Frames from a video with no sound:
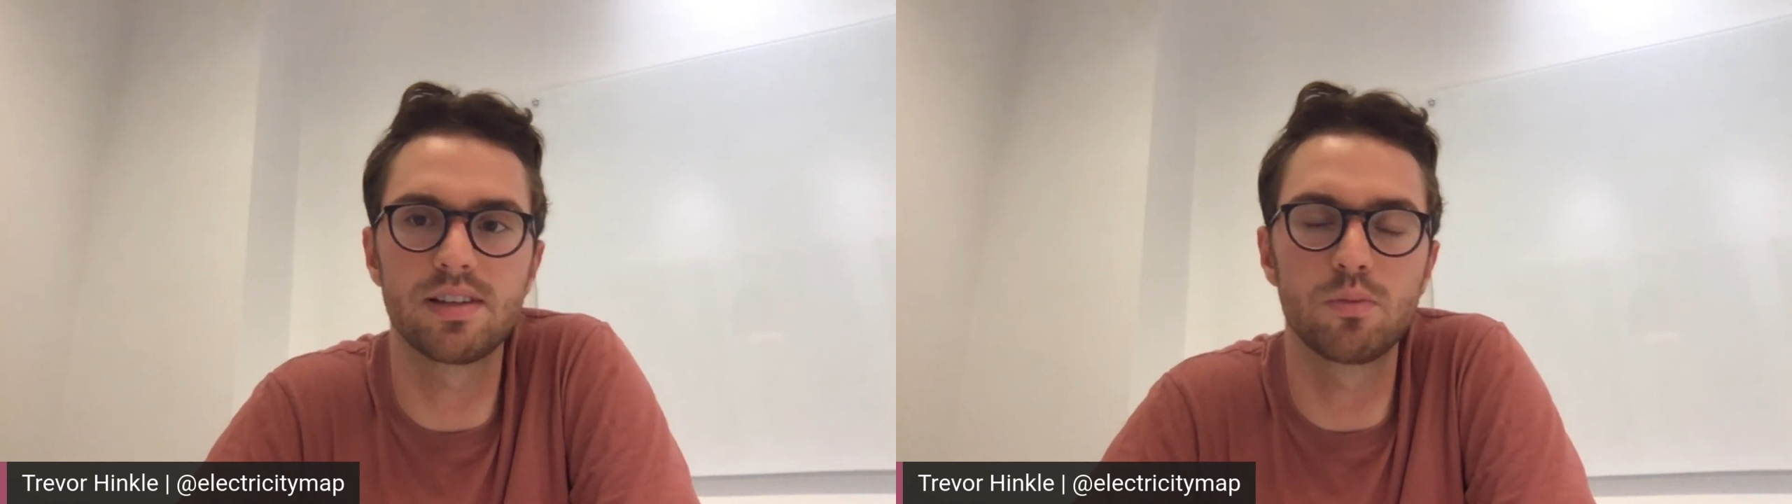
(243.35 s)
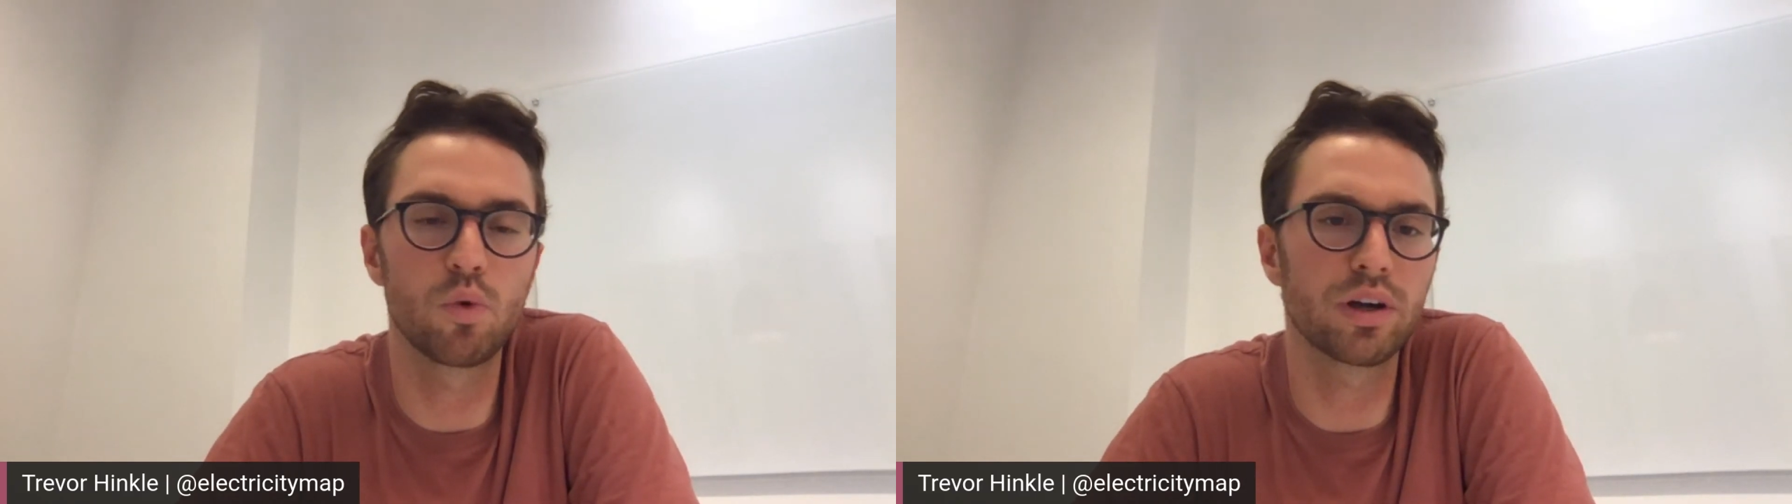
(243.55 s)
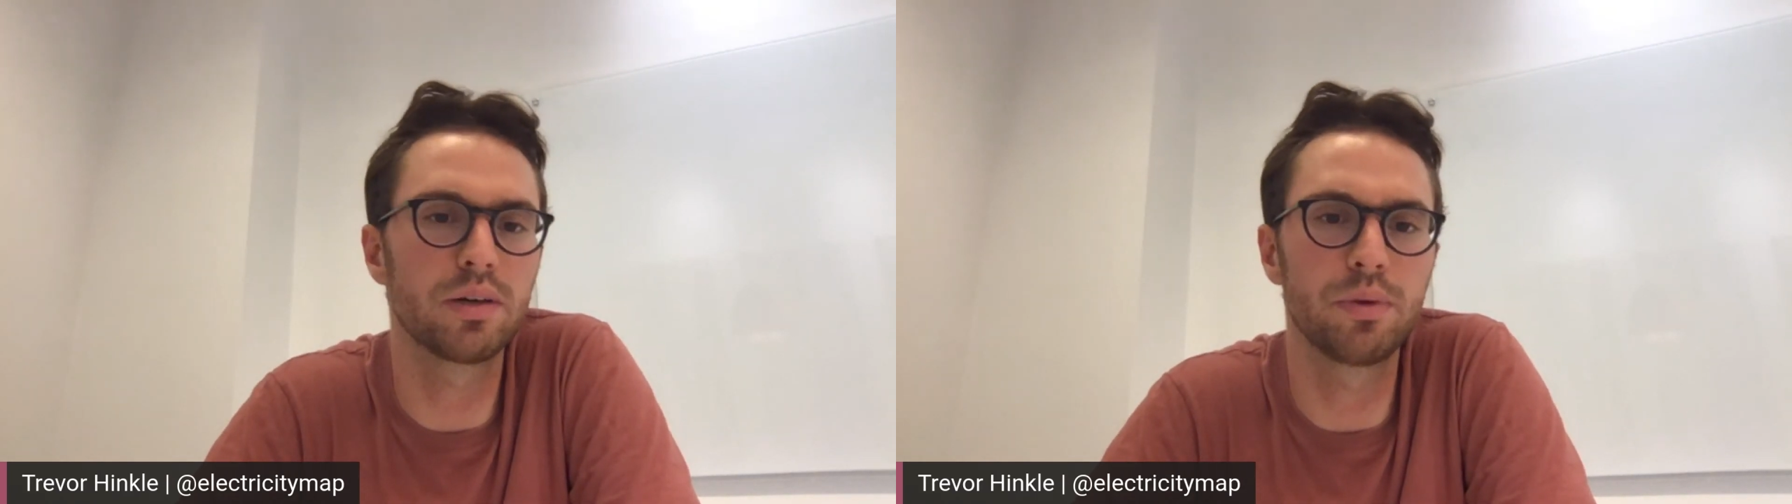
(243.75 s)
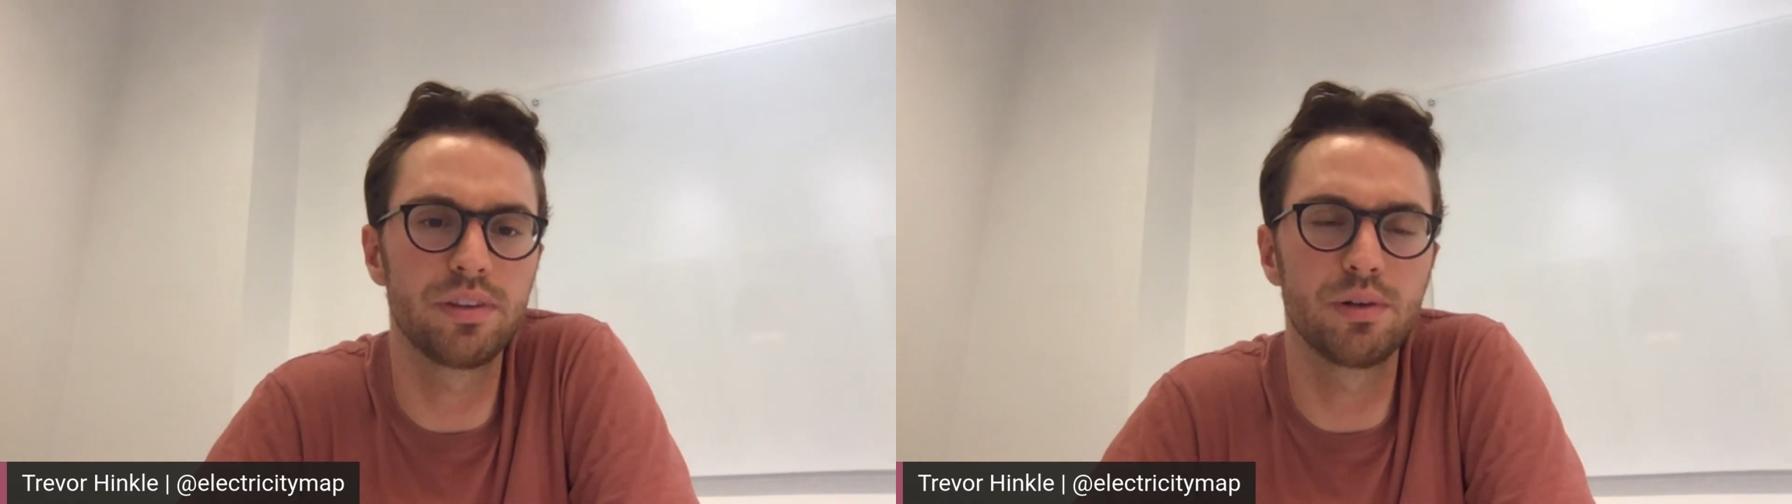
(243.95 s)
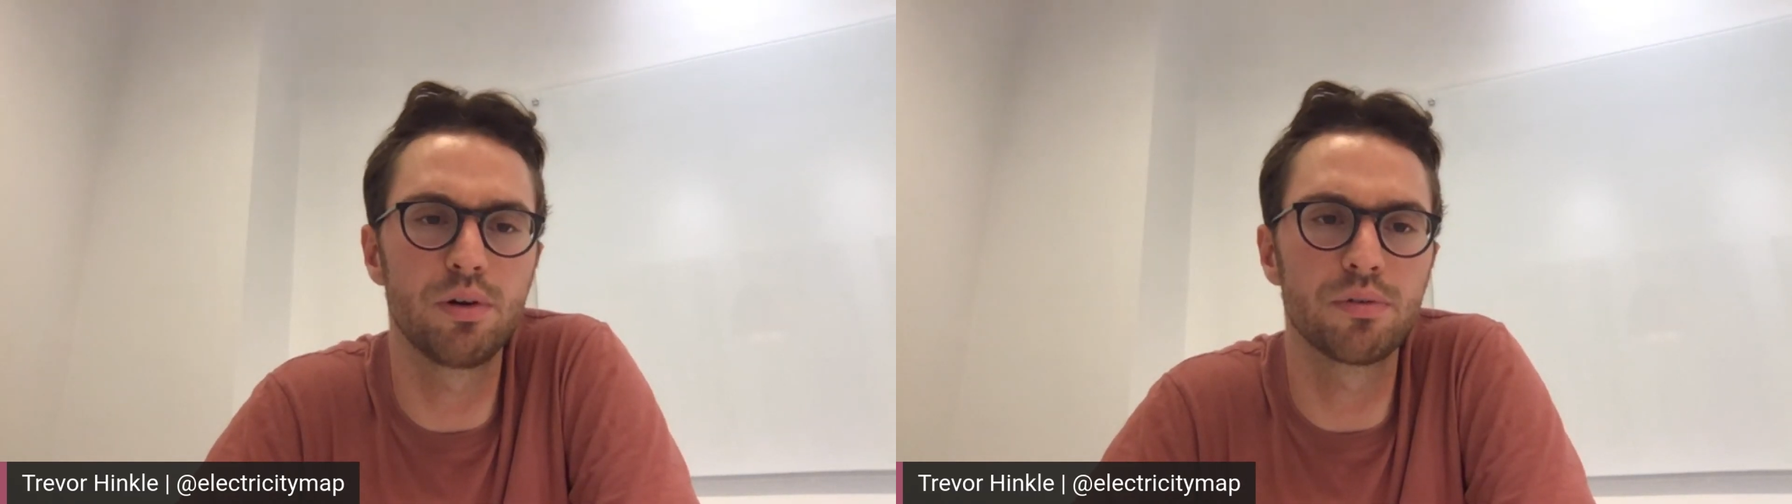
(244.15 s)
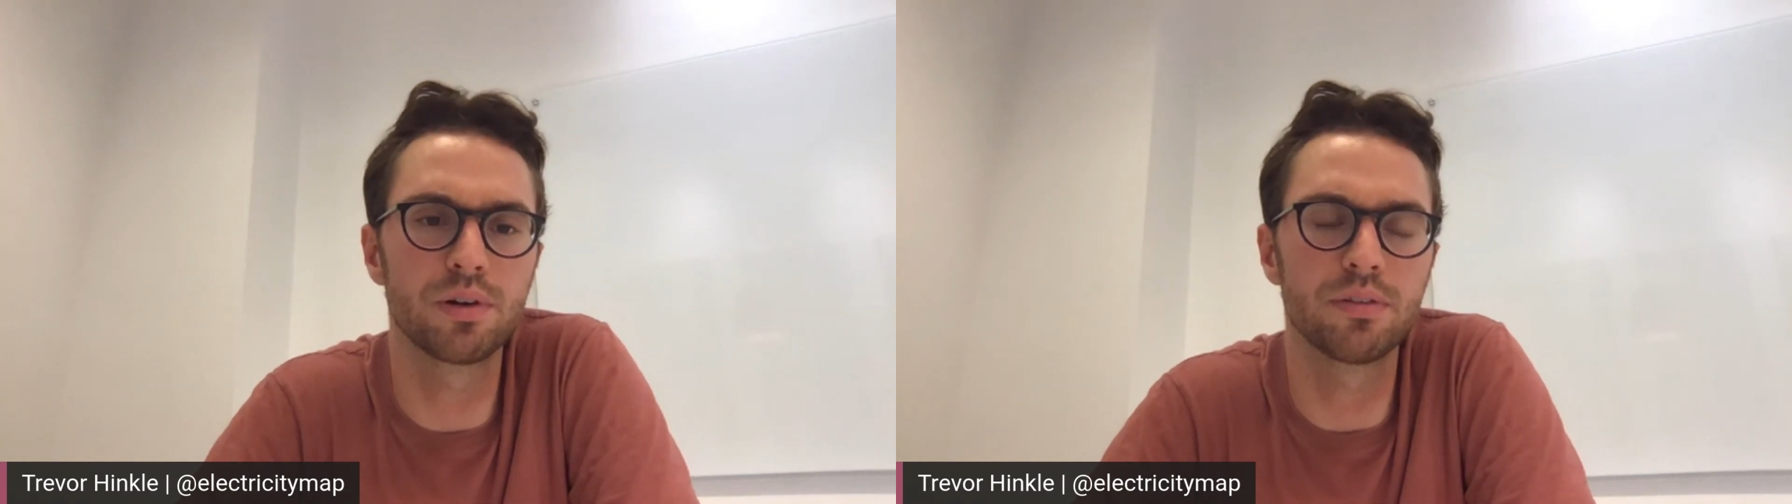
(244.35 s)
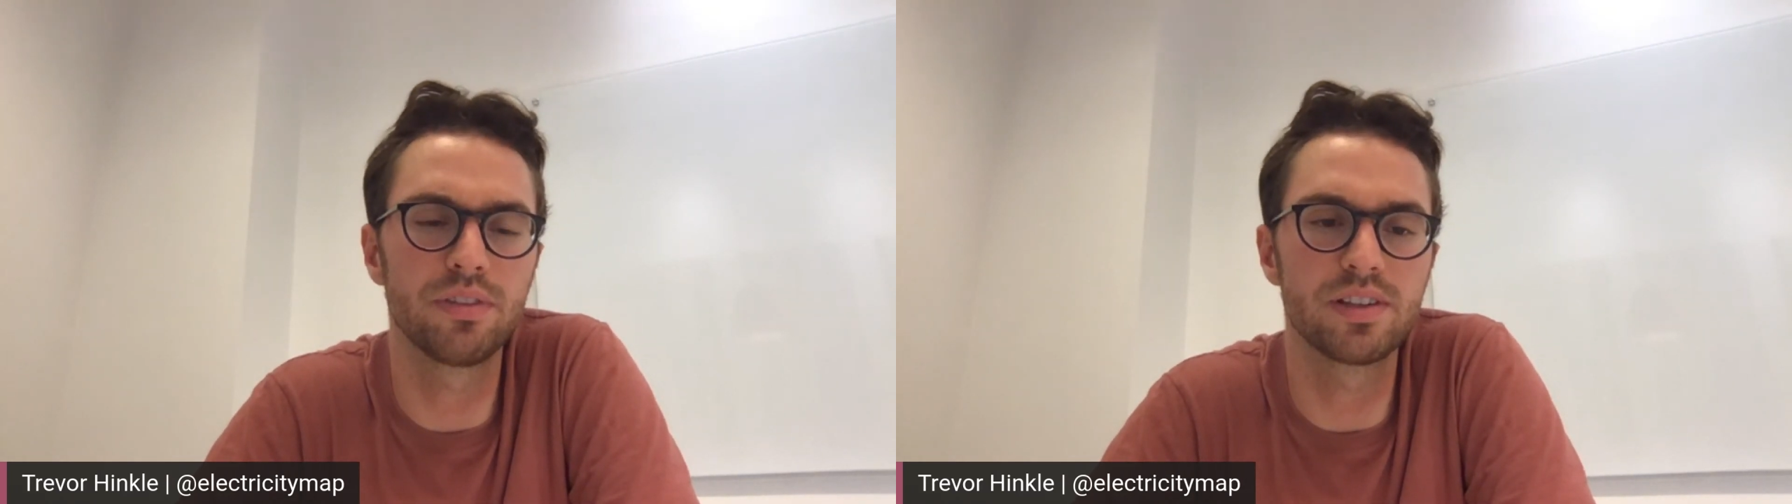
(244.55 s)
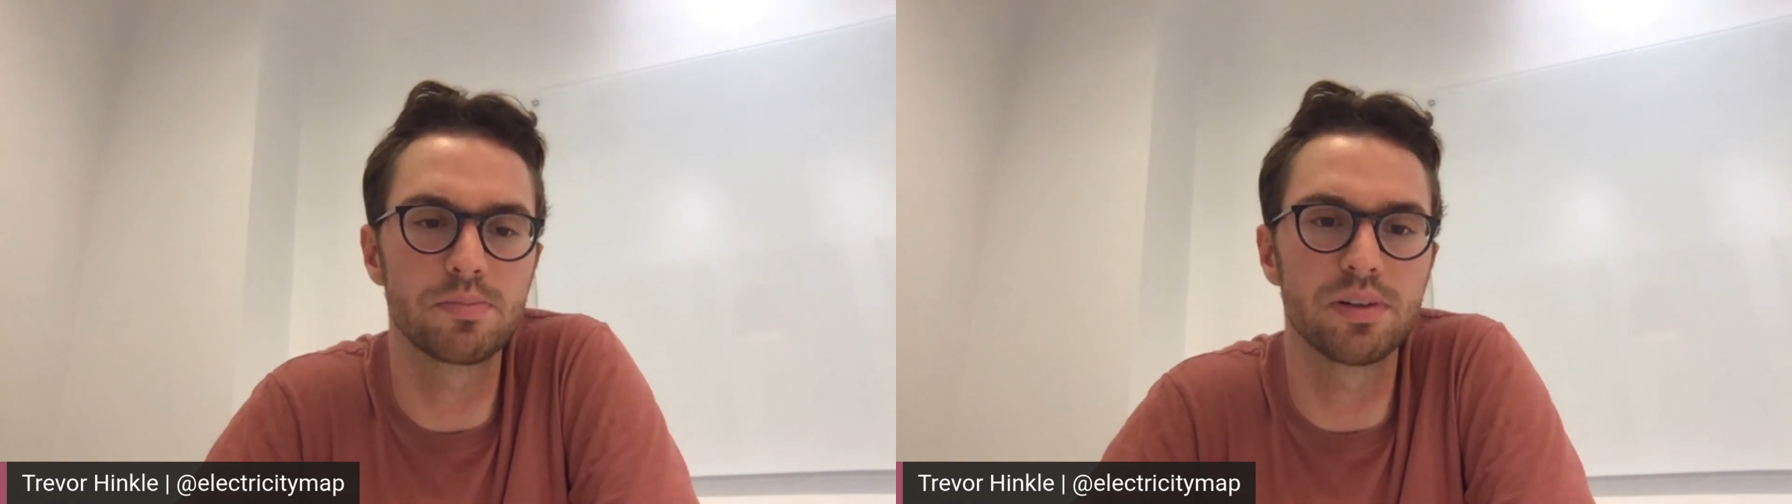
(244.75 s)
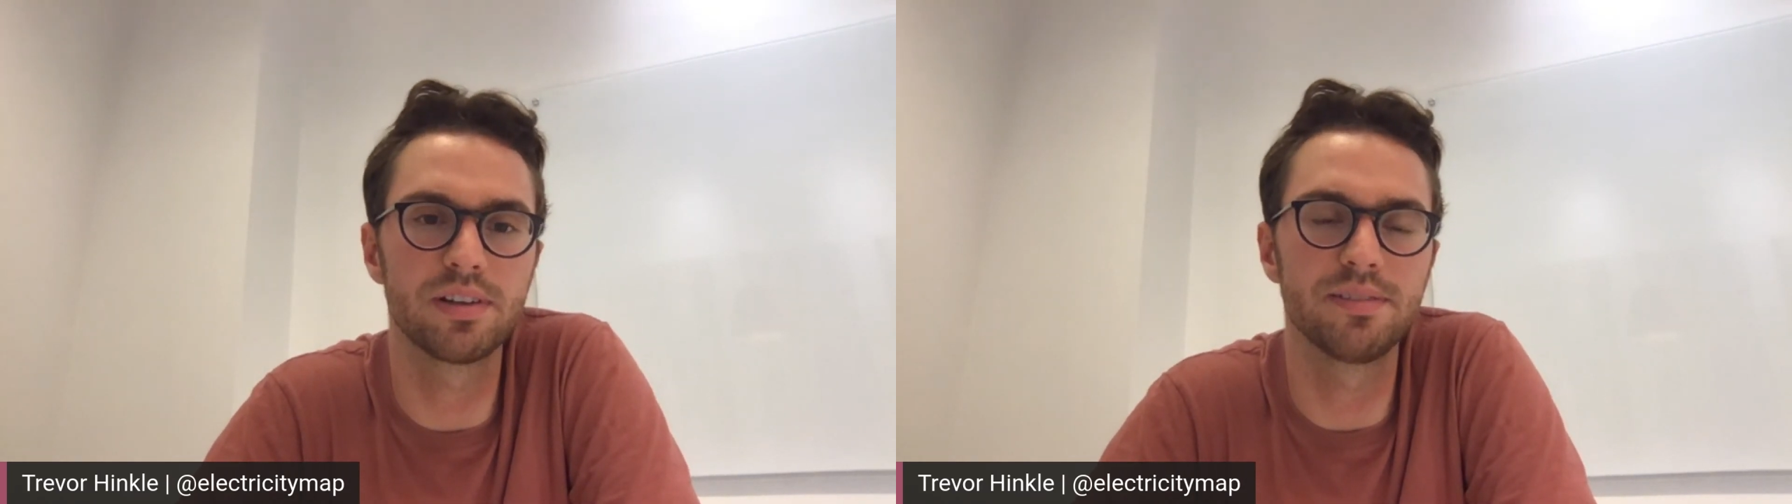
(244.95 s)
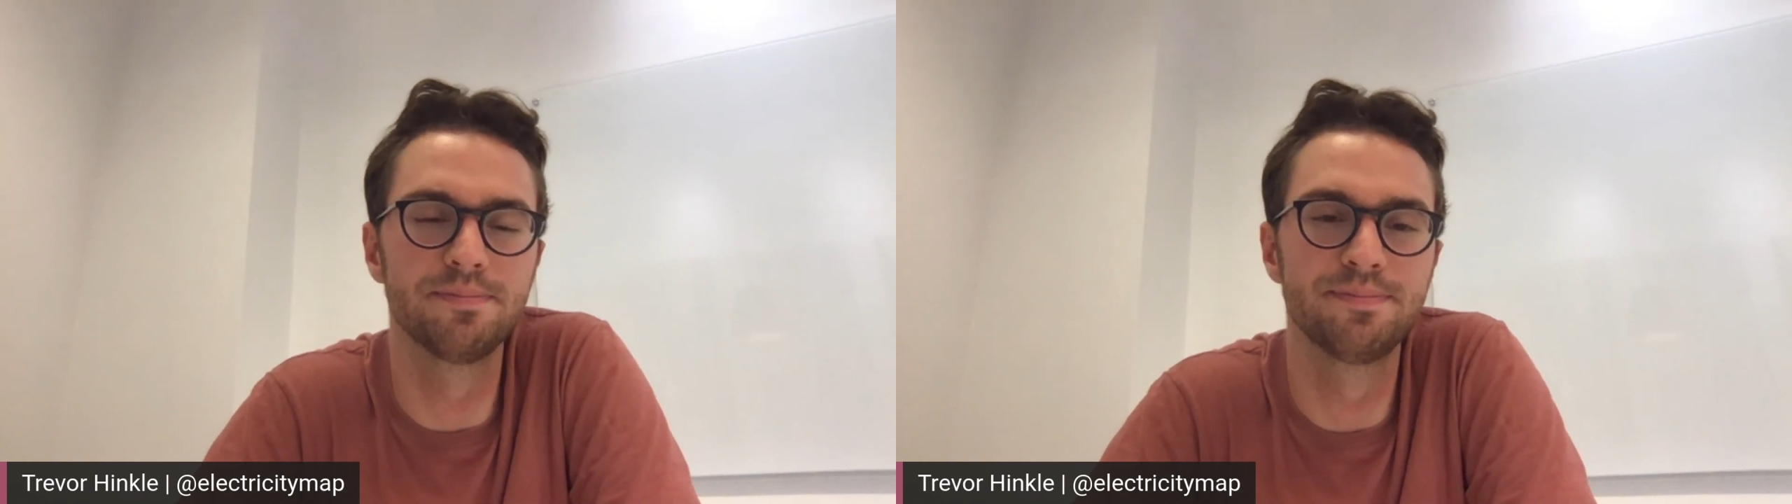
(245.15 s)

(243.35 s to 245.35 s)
and working with you over this period.